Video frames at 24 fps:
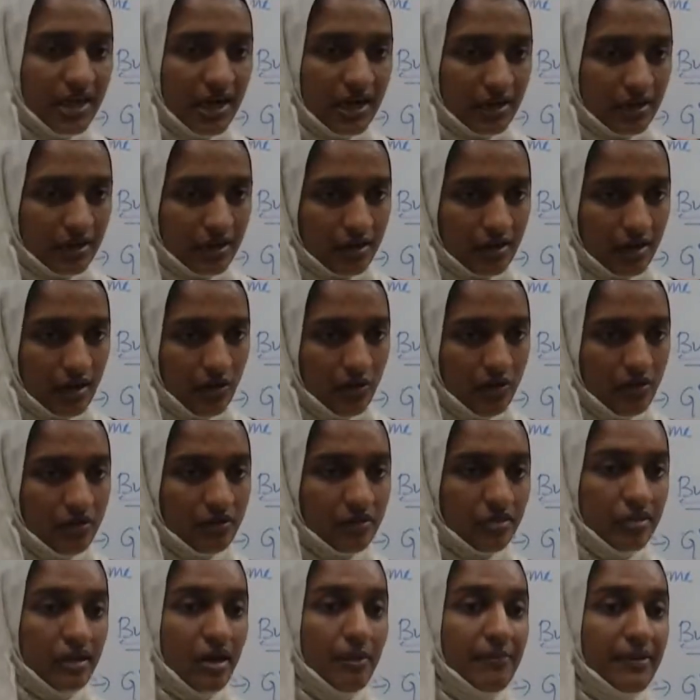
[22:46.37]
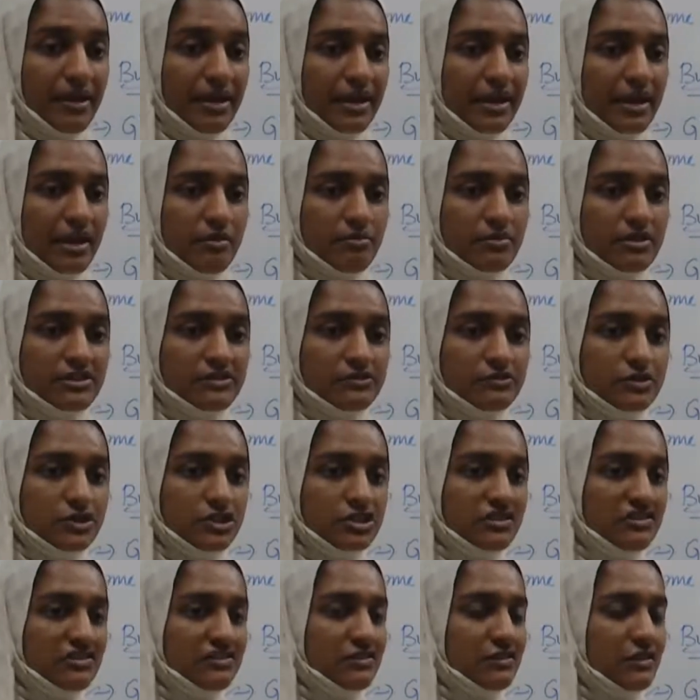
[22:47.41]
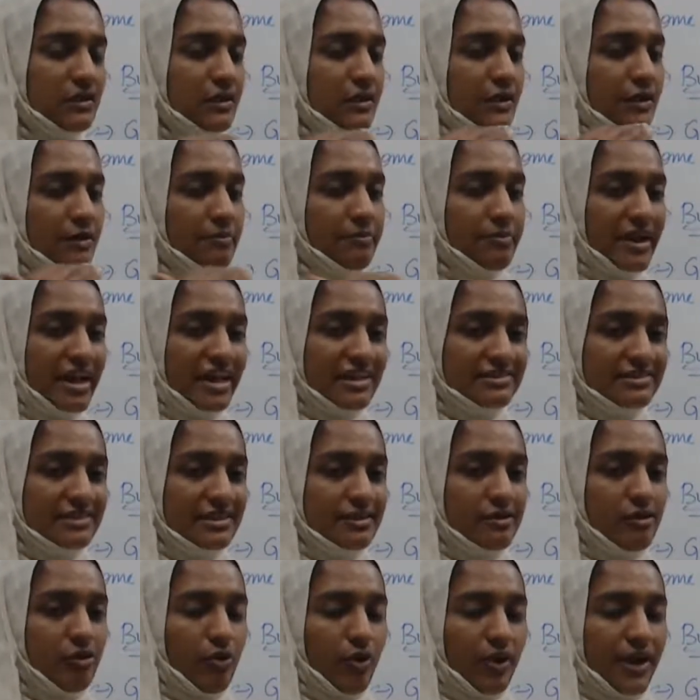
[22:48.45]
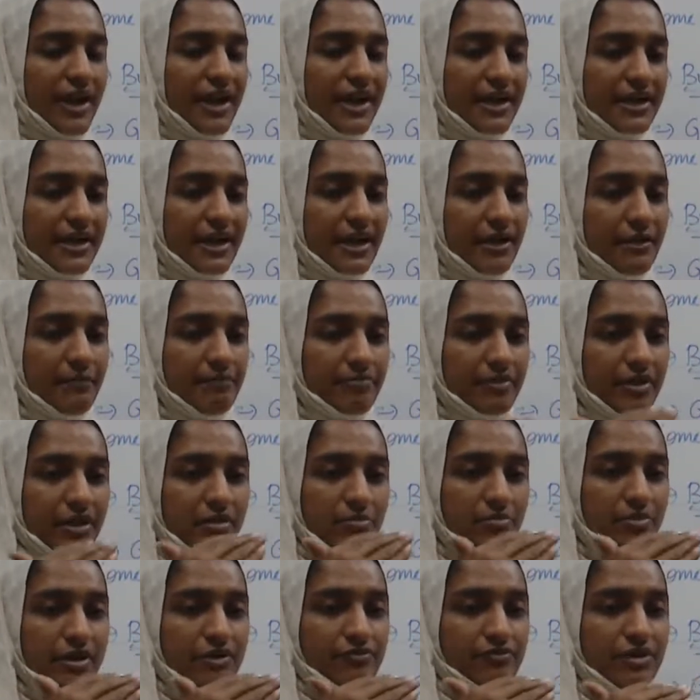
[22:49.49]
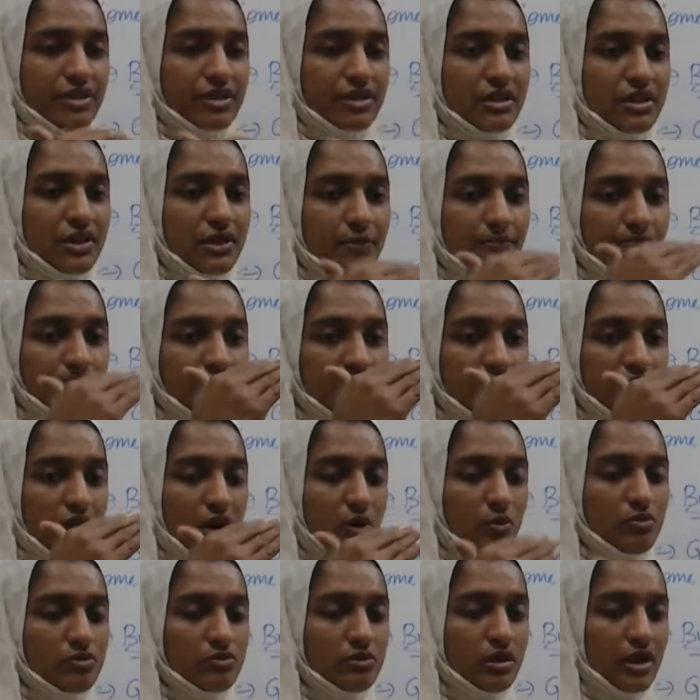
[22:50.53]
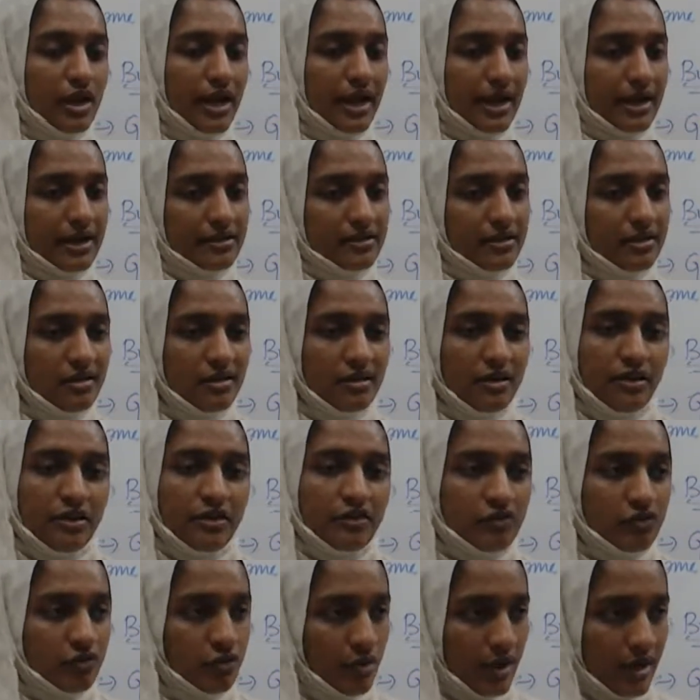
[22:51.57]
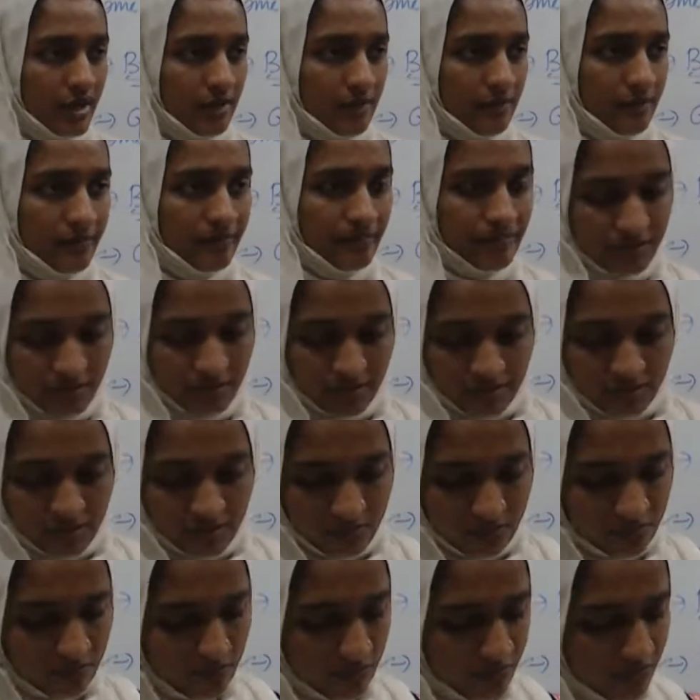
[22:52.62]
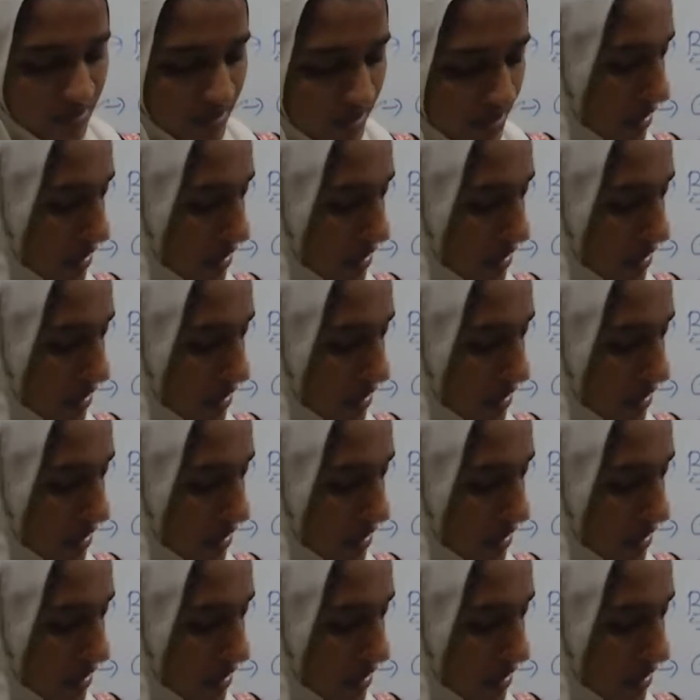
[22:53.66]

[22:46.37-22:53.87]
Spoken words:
underground. Subaerial means which is present, located in between the ground and the soil. So see